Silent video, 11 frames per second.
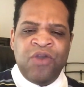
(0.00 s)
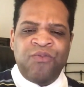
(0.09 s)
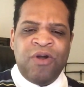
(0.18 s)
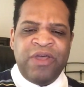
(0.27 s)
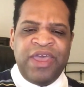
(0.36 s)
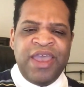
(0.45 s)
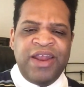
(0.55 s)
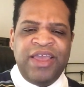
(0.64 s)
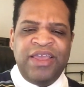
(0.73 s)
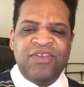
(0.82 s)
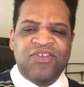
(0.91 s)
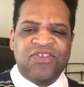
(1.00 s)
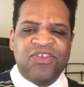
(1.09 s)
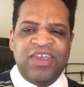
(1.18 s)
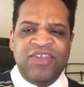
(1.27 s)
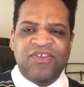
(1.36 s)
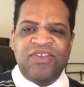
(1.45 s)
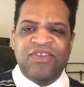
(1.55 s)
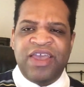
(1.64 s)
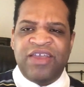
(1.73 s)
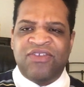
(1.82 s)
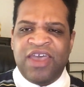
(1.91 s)
Well, any seasoned
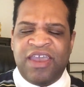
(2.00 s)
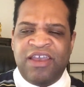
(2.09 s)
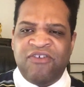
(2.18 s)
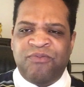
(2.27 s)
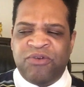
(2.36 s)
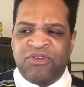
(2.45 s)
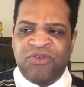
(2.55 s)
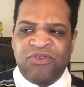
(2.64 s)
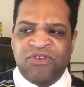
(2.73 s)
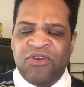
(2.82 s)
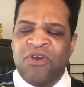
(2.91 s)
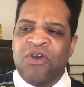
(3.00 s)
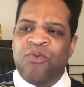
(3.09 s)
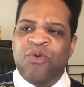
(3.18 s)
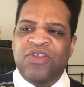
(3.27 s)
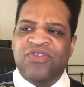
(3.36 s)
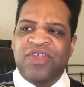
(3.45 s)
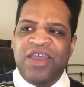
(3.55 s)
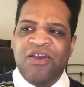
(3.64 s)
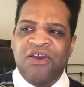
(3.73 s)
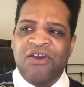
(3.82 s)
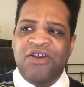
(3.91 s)
executive producer, once they
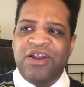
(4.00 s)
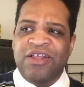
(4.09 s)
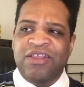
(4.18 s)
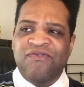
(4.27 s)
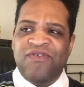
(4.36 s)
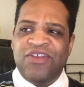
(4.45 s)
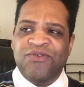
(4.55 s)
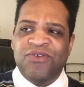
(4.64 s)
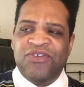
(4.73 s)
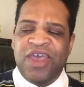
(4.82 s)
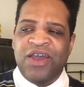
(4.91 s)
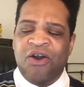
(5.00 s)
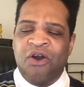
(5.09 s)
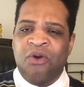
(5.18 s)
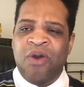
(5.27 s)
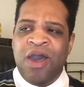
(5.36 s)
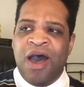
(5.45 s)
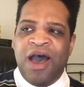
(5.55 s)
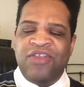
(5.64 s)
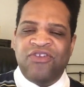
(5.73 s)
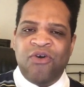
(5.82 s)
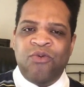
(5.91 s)
heard an individual saying, Oh,
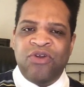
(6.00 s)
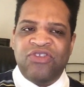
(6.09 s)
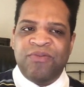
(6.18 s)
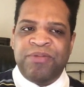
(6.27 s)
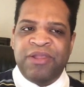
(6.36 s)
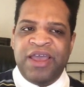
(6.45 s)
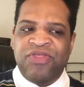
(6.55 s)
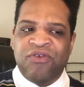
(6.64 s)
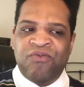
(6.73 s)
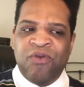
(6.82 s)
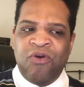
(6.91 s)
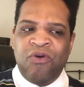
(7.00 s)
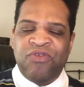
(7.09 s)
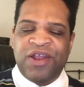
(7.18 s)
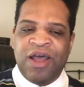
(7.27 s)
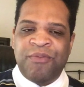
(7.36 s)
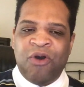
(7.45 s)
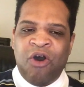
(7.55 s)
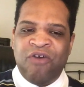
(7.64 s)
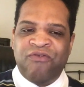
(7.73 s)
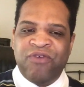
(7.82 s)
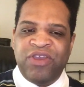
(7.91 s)
I don't want to play the role that I'm
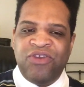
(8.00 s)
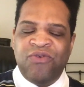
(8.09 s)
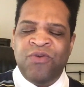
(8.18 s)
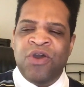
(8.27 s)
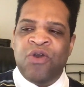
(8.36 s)
offering you,